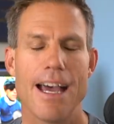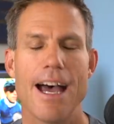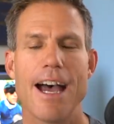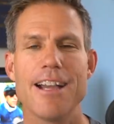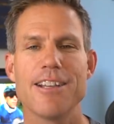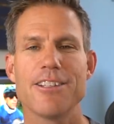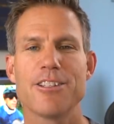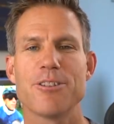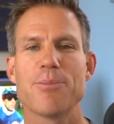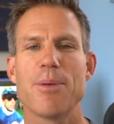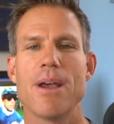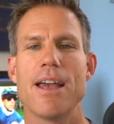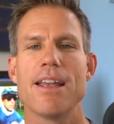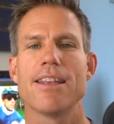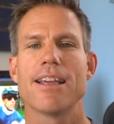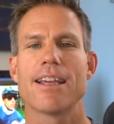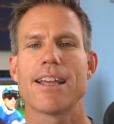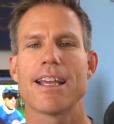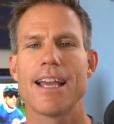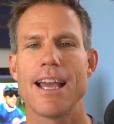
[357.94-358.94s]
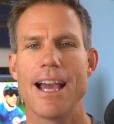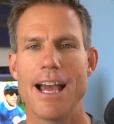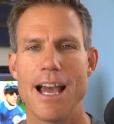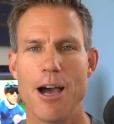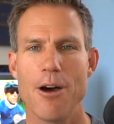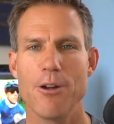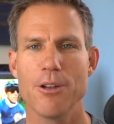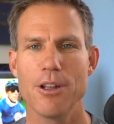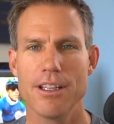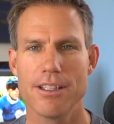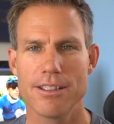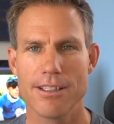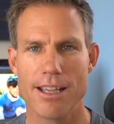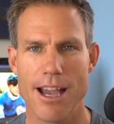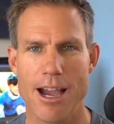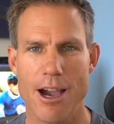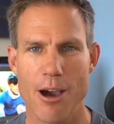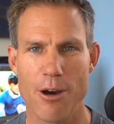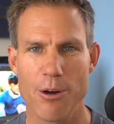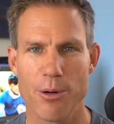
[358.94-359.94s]
I spend countless
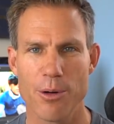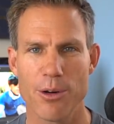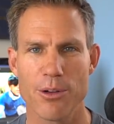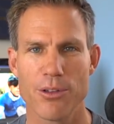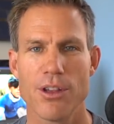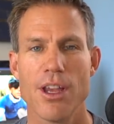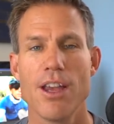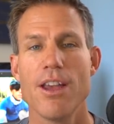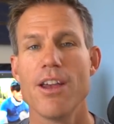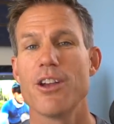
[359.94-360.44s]
hours